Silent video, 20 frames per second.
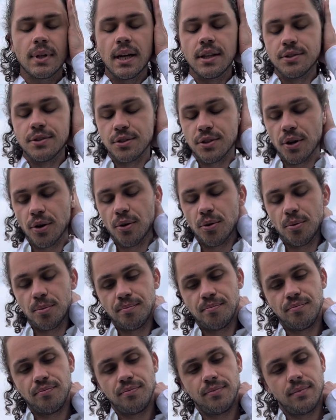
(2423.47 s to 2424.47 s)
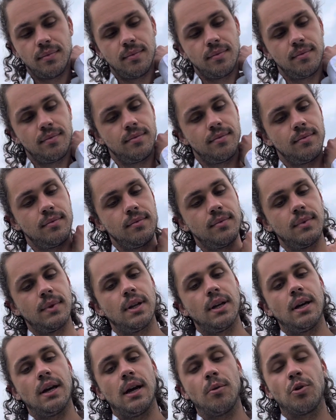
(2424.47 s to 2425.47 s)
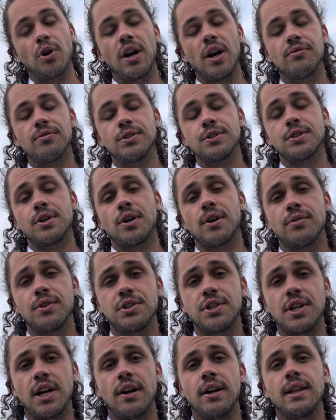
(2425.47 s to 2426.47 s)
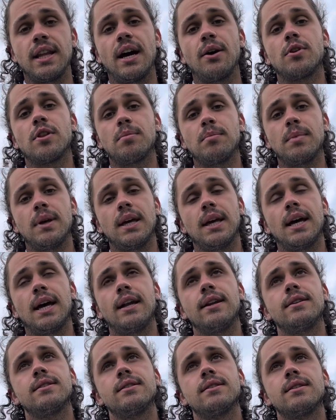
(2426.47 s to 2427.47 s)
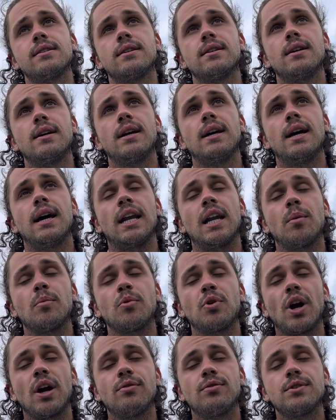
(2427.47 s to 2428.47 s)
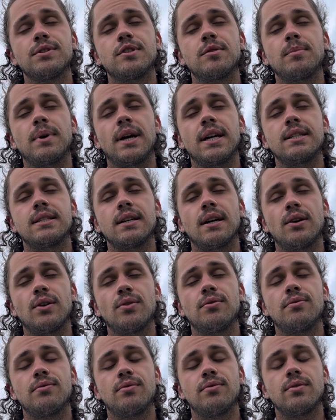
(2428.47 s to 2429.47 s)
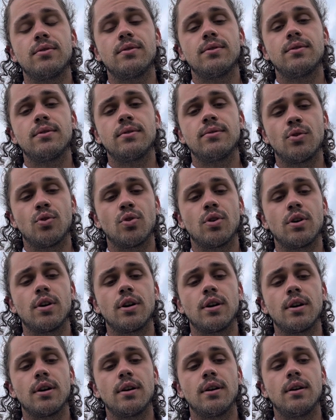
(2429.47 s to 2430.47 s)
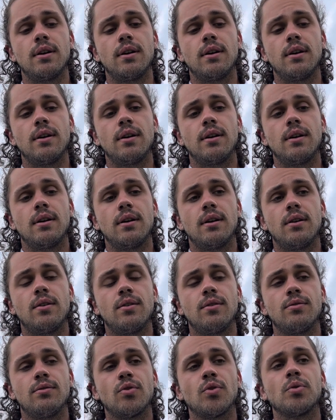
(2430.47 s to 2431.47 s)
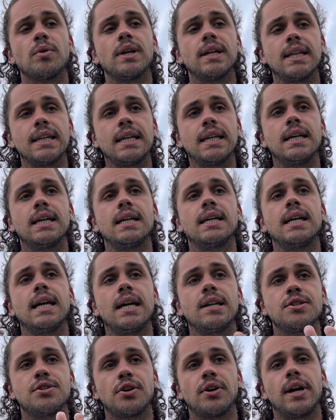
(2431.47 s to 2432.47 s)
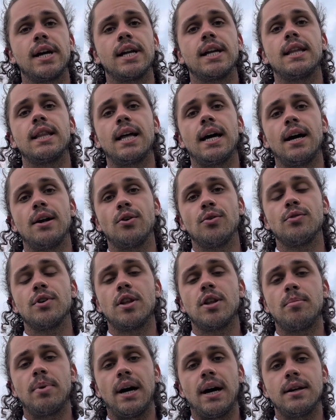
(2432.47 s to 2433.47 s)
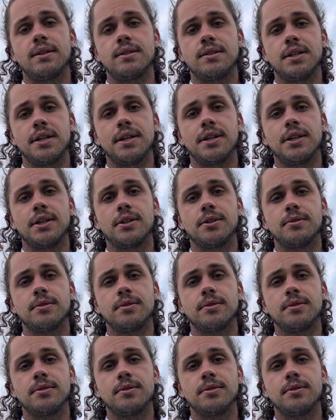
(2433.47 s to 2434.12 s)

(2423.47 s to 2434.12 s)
And so I'm grateful to her for sharing that with me, and I'm grateful to myself for really integrating that over the past year.